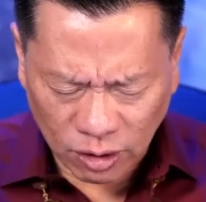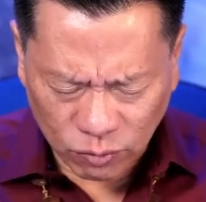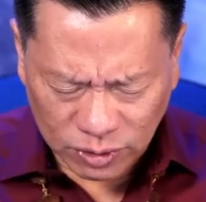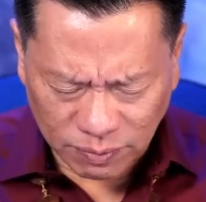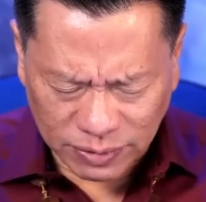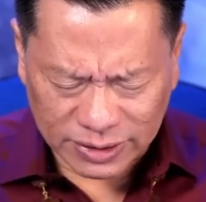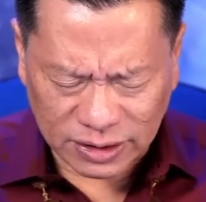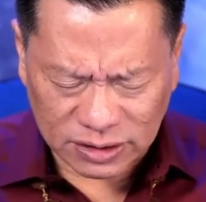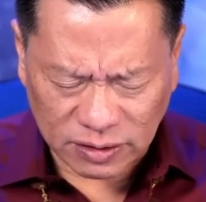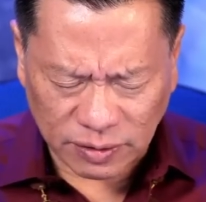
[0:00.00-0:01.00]
With the
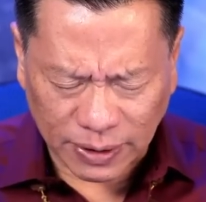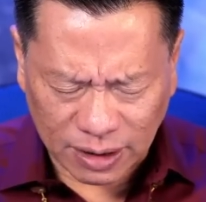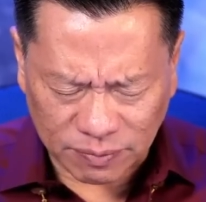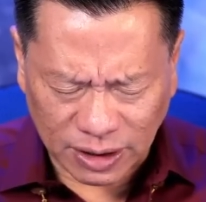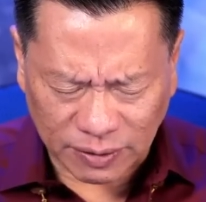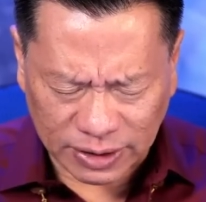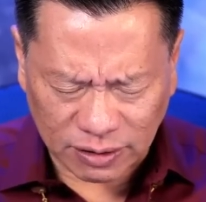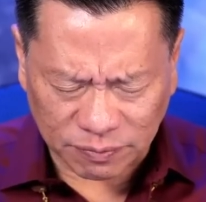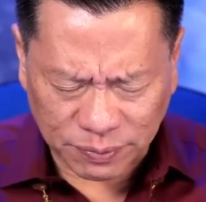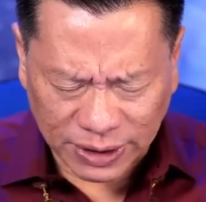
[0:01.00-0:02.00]
blessings of the Para Brahman
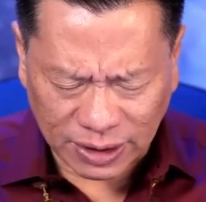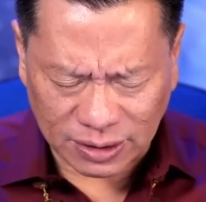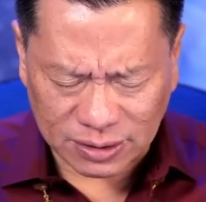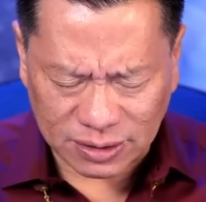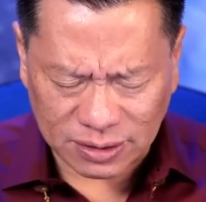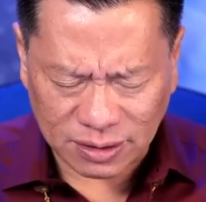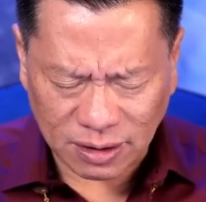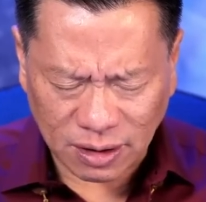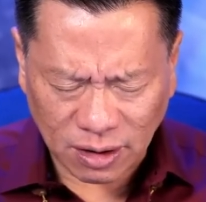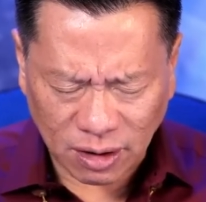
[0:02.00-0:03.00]
of peace,
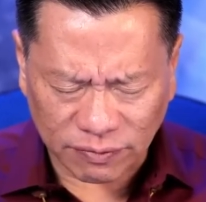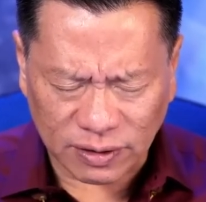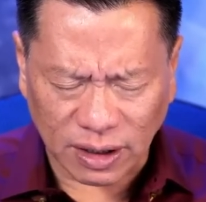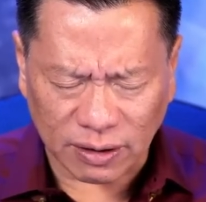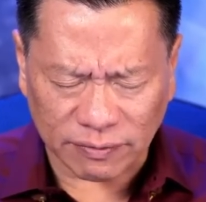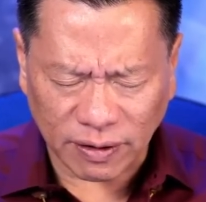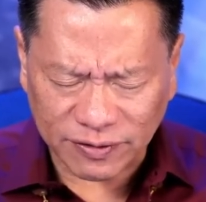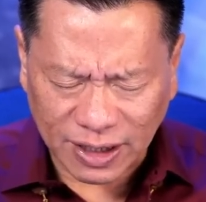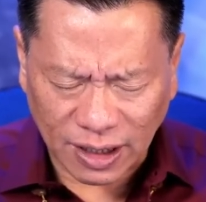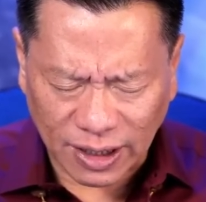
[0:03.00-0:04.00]
of love,
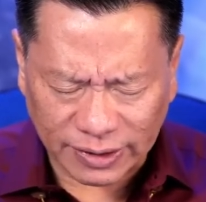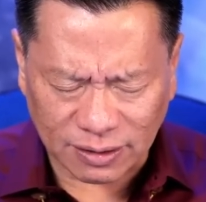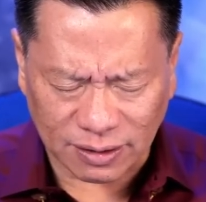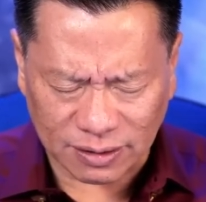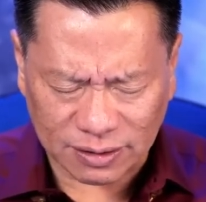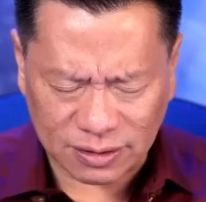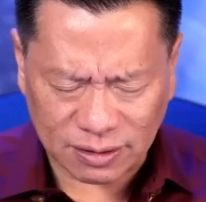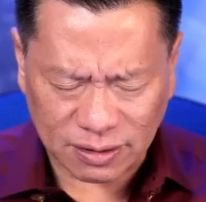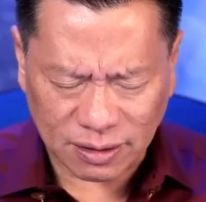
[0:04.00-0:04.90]
of kindness,